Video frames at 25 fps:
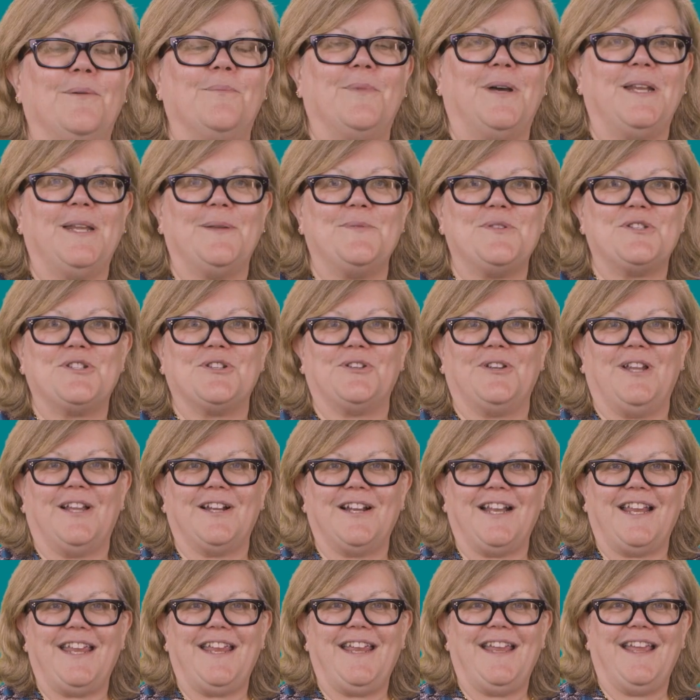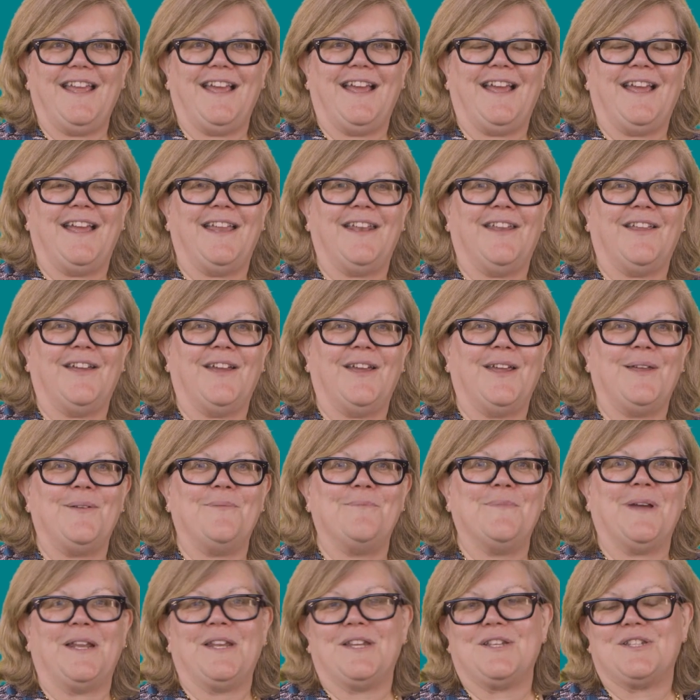My name is Jill Lungley and I
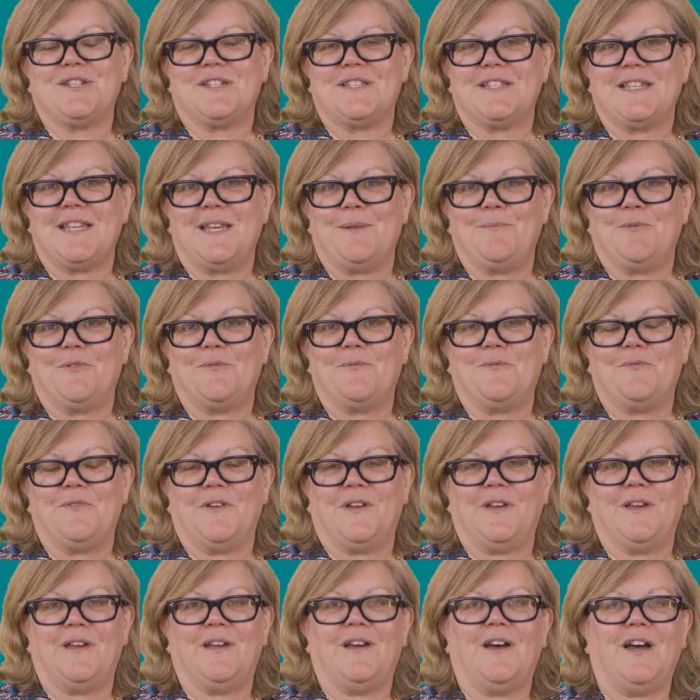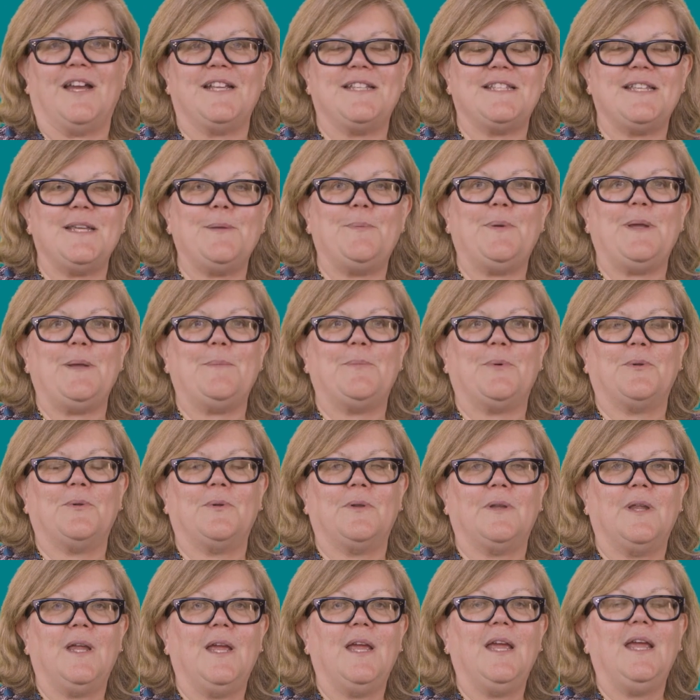manage a team of IT
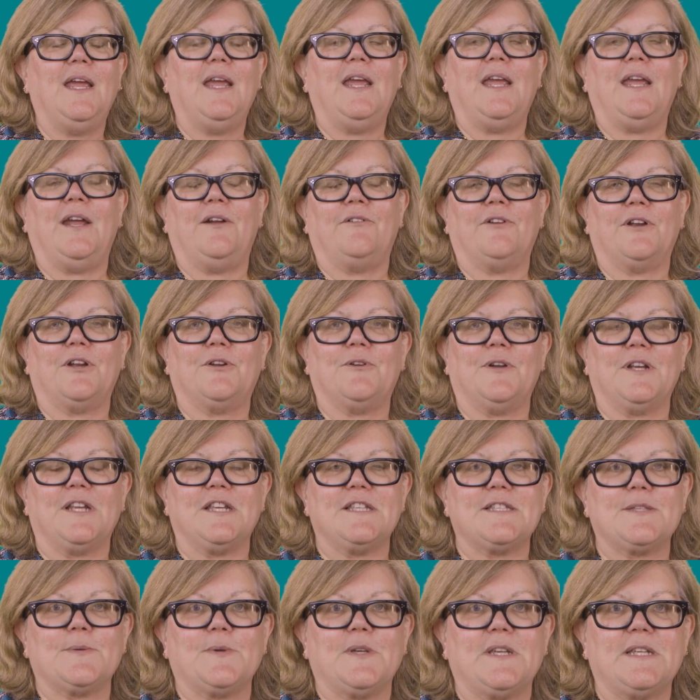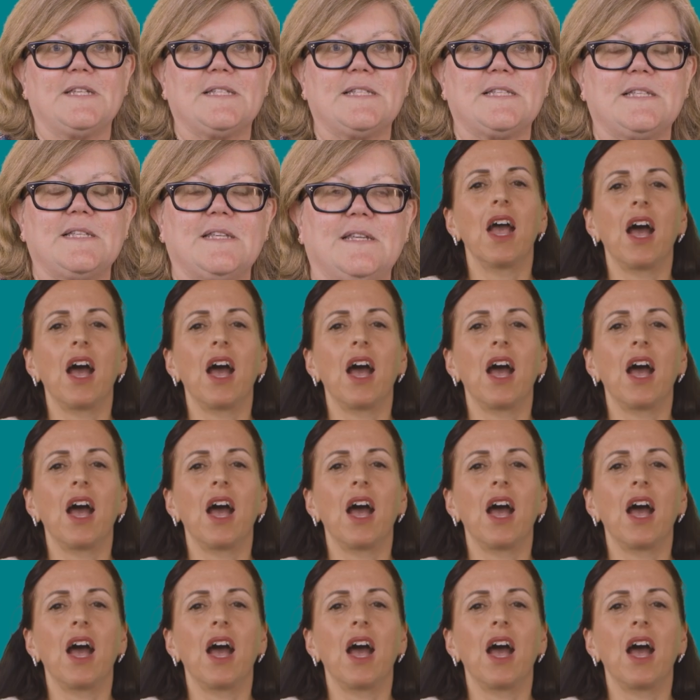people here at Credit Suisse.